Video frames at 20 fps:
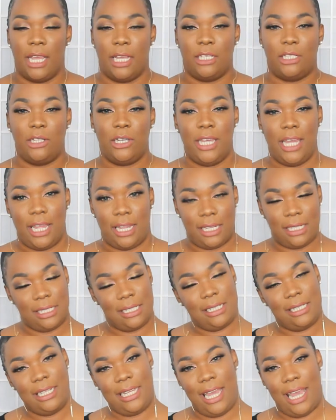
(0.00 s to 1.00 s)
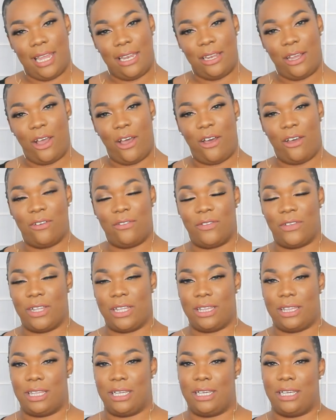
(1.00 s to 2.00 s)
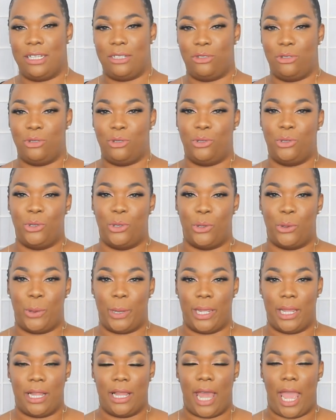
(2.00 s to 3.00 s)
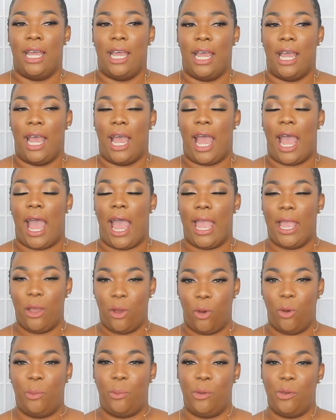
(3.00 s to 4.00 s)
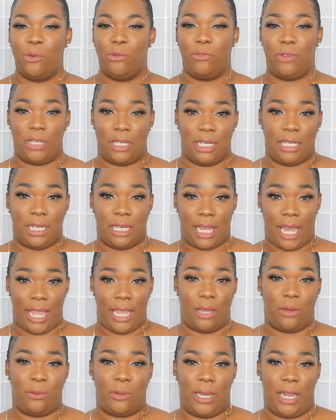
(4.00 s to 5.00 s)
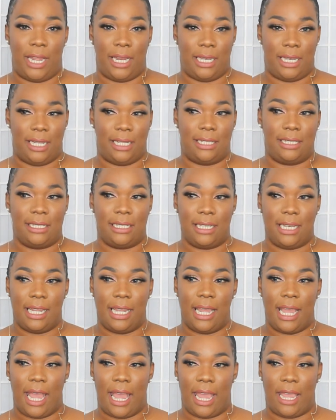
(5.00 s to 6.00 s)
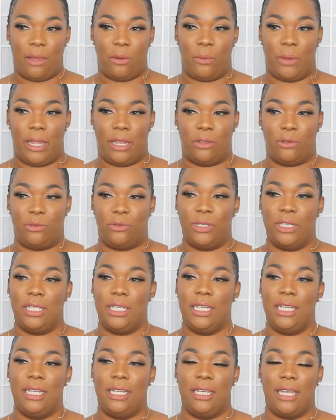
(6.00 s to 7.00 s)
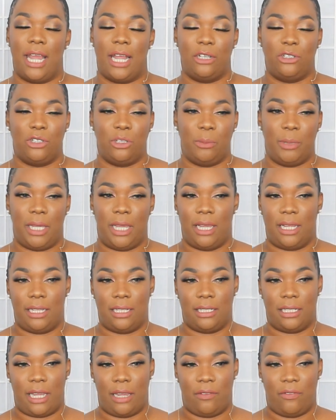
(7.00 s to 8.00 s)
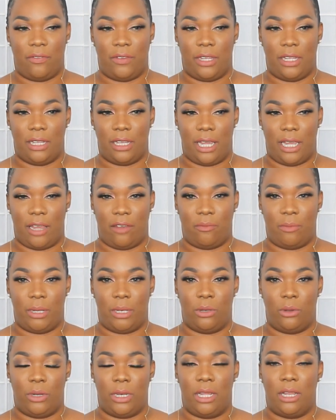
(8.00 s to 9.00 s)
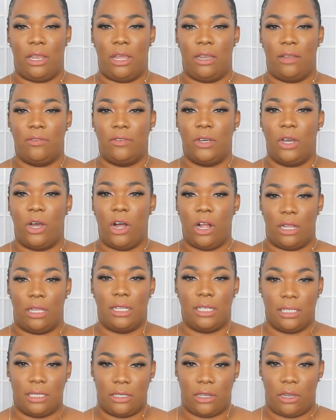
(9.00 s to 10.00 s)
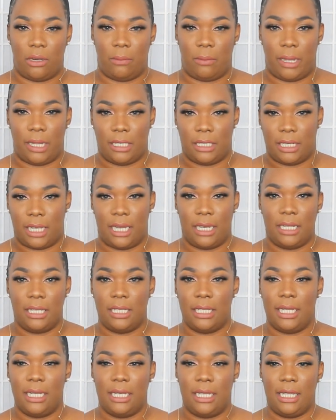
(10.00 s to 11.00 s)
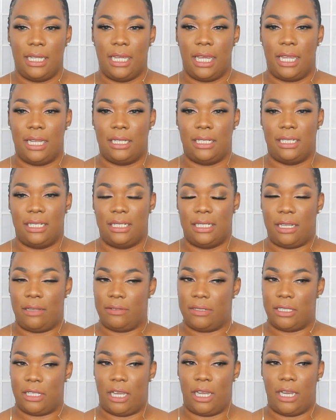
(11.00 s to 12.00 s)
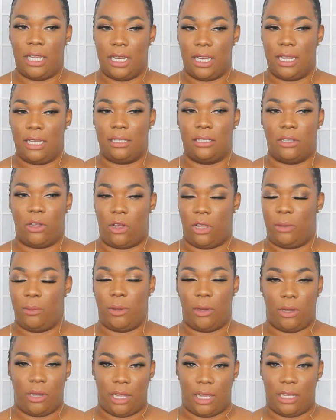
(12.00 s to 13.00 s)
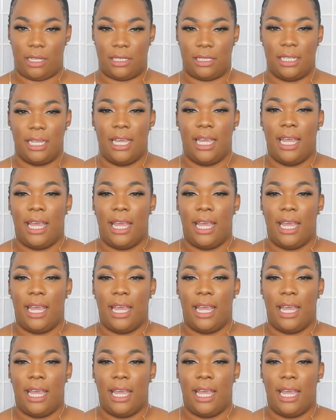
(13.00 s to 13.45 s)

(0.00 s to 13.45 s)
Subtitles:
So yeah, this is the end of the tutorial. I hope you really like what I did today. I went really natural because I feel like I've been doing a lot of colors on my channel lately, and since I've started, it's all about colors.